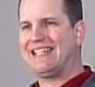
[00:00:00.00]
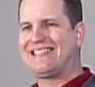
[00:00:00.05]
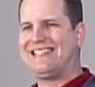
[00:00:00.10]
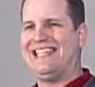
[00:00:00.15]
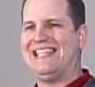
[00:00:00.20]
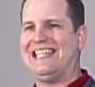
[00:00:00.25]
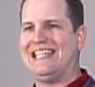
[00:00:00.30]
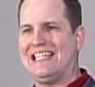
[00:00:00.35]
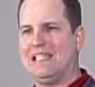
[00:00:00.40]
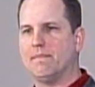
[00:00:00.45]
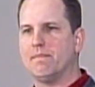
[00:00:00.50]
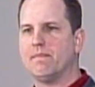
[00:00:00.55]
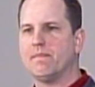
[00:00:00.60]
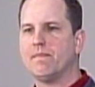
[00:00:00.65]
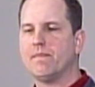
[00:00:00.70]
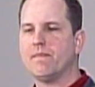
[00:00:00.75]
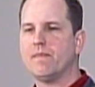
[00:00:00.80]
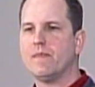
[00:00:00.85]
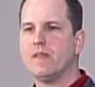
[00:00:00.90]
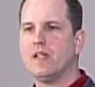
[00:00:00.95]
big team,
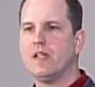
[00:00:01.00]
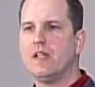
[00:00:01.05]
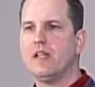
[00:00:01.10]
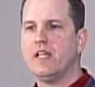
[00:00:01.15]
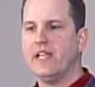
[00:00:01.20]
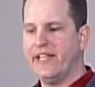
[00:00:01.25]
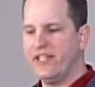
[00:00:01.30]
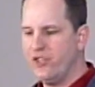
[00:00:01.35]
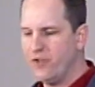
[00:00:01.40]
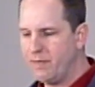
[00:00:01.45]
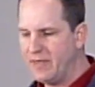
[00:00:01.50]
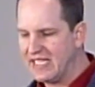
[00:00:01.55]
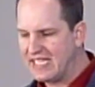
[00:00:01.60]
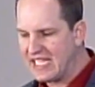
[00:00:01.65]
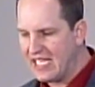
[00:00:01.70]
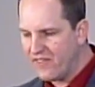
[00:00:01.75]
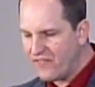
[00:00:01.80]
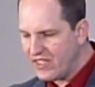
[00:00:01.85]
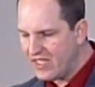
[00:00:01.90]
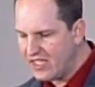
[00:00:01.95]
and you've
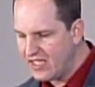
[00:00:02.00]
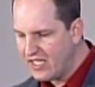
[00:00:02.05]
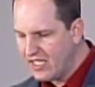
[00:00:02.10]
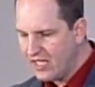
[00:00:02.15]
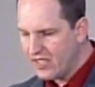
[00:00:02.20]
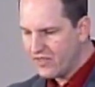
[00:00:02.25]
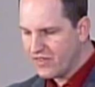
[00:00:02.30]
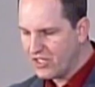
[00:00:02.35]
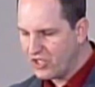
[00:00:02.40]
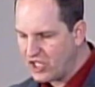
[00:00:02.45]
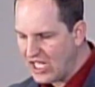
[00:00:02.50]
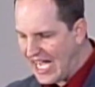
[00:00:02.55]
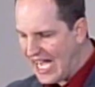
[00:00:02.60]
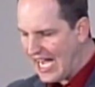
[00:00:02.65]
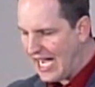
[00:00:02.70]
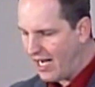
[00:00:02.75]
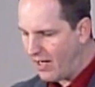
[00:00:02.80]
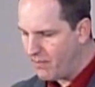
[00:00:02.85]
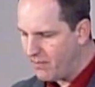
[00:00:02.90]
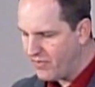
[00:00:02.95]
been given the
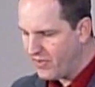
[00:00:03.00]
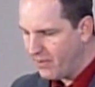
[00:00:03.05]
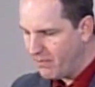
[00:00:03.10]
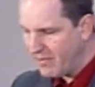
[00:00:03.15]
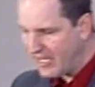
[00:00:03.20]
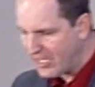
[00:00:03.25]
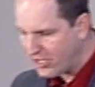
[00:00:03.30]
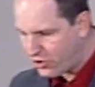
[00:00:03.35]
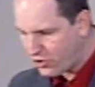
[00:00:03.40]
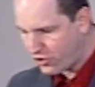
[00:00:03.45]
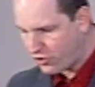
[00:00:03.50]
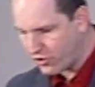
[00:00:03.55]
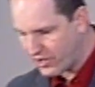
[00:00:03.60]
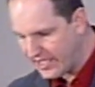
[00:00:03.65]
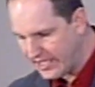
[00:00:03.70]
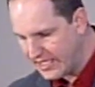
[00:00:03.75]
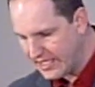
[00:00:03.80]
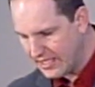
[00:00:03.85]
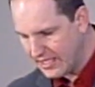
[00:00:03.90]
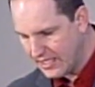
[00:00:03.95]
job, the
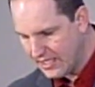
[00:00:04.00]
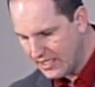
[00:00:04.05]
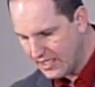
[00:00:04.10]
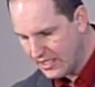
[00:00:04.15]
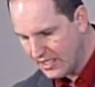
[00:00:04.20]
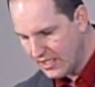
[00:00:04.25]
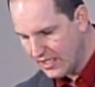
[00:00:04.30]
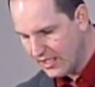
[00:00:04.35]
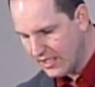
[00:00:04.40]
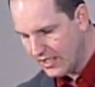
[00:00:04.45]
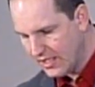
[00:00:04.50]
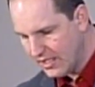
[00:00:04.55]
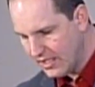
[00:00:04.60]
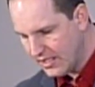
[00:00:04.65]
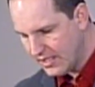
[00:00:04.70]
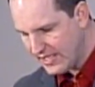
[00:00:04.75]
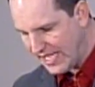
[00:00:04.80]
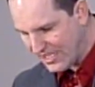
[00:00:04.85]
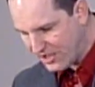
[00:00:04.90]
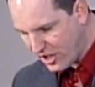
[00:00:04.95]
ministry.
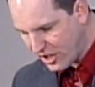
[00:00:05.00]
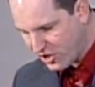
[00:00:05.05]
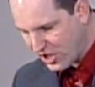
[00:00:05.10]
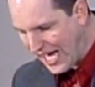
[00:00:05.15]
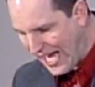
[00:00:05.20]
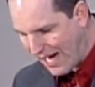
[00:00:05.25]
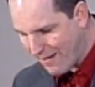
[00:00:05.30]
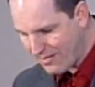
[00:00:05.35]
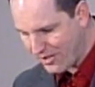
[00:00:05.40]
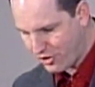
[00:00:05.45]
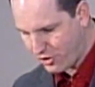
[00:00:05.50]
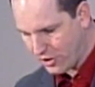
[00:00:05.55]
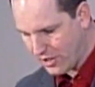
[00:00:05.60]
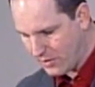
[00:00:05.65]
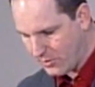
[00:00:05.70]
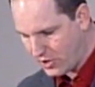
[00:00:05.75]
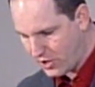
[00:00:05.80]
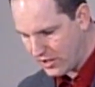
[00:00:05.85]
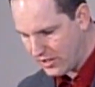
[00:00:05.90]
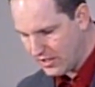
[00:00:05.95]
That's our job
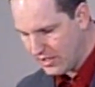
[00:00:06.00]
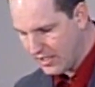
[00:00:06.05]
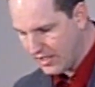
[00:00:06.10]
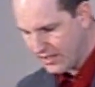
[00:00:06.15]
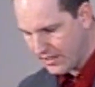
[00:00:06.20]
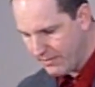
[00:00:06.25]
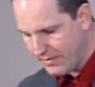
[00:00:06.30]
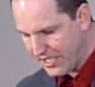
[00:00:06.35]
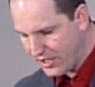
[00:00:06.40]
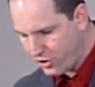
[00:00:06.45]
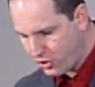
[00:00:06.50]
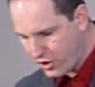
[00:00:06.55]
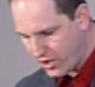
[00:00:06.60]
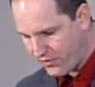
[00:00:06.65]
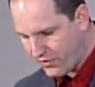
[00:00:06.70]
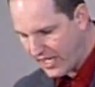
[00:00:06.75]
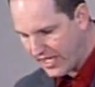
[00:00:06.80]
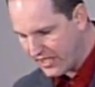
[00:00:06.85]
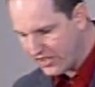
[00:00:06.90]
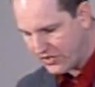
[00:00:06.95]
description, the
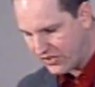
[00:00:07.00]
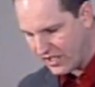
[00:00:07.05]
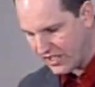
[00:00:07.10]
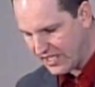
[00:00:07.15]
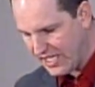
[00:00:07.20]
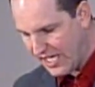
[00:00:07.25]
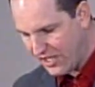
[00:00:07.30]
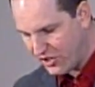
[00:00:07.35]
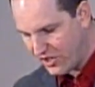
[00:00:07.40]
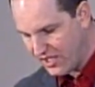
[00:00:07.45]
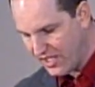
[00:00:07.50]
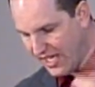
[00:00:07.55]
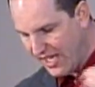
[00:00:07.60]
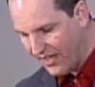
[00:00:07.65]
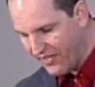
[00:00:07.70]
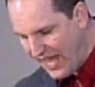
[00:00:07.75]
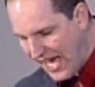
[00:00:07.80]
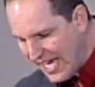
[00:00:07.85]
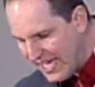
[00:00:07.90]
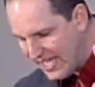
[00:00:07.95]
minister of reconciliation.
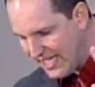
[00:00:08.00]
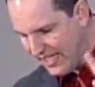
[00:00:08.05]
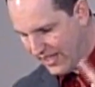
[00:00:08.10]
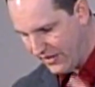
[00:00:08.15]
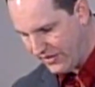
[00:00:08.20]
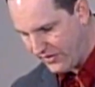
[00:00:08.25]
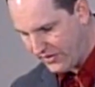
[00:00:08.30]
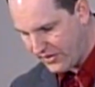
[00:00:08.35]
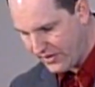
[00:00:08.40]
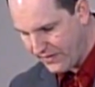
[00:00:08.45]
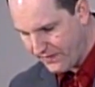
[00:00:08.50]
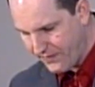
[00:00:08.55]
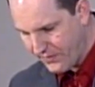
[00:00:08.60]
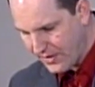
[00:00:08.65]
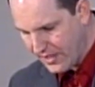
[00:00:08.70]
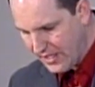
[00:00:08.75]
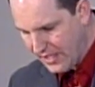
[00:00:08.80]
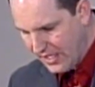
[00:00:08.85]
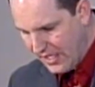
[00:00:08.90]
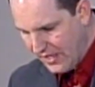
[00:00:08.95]
That is,
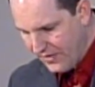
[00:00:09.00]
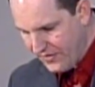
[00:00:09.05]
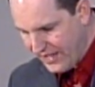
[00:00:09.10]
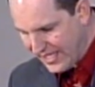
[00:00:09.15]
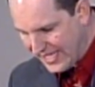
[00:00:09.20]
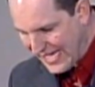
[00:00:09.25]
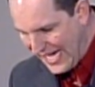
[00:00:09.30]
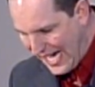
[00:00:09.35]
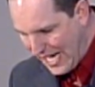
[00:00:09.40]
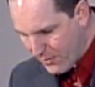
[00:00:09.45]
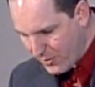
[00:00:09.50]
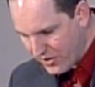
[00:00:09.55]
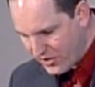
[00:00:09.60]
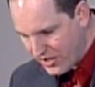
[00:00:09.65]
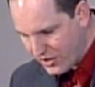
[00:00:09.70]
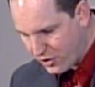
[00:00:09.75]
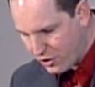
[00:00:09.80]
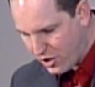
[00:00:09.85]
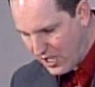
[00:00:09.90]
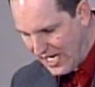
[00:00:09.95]
that God
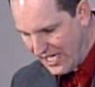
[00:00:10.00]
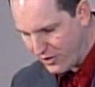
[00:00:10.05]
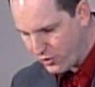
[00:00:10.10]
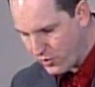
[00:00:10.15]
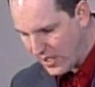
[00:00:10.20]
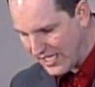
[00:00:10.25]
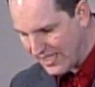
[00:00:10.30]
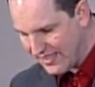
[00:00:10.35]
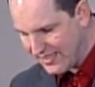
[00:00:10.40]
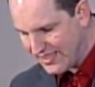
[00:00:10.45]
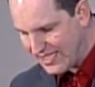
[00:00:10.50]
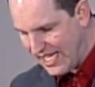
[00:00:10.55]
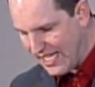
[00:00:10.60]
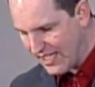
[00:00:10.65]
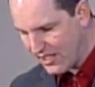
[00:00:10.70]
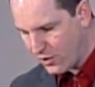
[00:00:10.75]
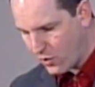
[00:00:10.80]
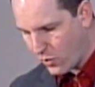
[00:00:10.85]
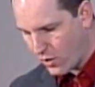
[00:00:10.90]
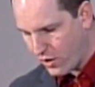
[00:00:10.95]
was in Christ
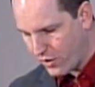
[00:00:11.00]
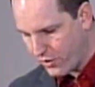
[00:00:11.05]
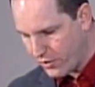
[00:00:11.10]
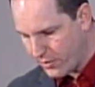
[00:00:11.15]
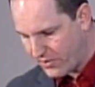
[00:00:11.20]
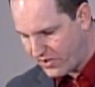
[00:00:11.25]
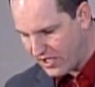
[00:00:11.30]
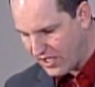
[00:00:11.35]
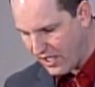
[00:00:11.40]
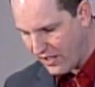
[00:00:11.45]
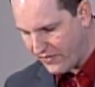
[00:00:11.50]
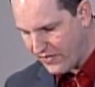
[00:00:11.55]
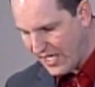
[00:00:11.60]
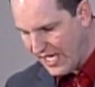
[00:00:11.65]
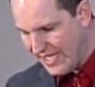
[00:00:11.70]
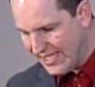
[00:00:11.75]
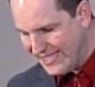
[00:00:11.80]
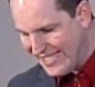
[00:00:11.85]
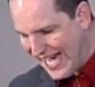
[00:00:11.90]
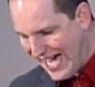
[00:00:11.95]
reconciling the world to himself,
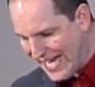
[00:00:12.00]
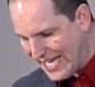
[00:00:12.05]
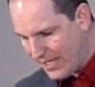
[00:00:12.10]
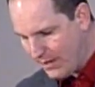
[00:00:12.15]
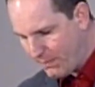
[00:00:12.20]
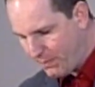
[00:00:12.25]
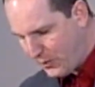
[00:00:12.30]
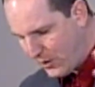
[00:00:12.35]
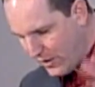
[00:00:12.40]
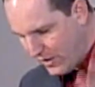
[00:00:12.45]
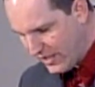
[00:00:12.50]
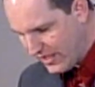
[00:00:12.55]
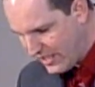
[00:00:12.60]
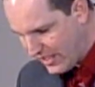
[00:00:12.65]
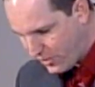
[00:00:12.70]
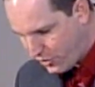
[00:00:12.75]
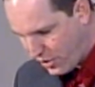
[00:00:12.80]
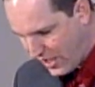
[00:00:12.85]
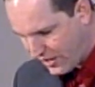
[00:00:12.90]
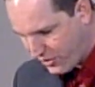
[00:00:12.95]
not imputing
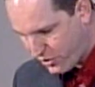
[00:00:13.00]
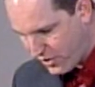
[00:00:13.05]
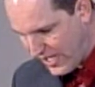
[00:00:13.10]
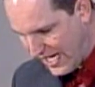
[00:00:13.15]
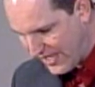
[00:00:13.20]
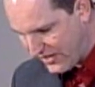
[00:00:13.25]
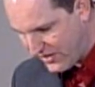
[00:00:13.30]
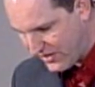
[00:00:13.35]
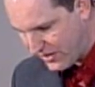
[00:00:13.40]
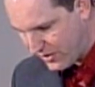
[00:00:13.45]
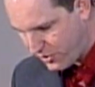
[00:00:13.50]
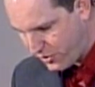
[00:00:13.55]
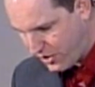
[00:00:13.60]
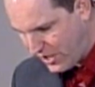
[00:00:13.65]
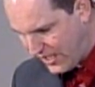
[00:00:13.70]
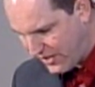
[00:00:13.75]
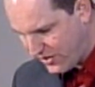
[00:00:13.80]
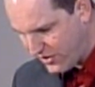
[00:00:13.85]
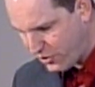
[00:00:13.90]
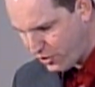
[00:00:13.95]
their trespasses,
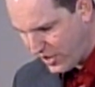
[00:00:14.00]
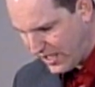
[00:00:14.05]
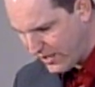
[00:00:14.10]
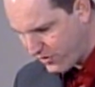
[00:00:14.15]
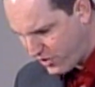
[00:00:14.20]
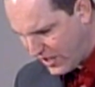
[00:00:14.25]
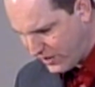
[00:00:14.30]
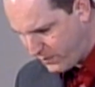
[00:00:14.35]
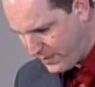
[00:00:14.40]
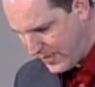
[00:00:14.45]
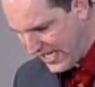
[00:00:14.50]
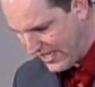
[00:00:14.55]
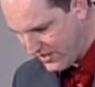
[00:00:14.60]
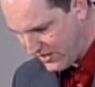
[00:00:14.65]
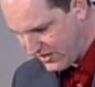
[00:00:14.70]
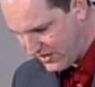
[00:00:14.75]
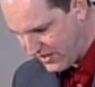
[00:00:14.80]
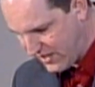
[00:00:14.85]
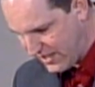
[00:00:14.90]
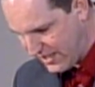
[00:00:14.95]

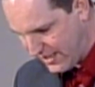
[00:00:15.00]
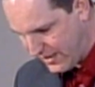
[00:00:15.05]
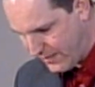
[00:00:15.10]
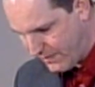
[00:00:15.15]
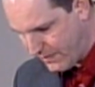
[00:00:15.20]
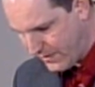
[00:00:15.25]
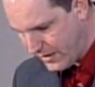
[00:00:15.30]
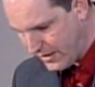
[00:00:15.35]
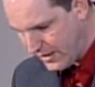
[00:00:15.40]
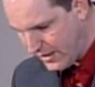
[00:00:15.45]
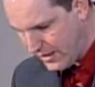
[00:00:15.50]
trespasses to them,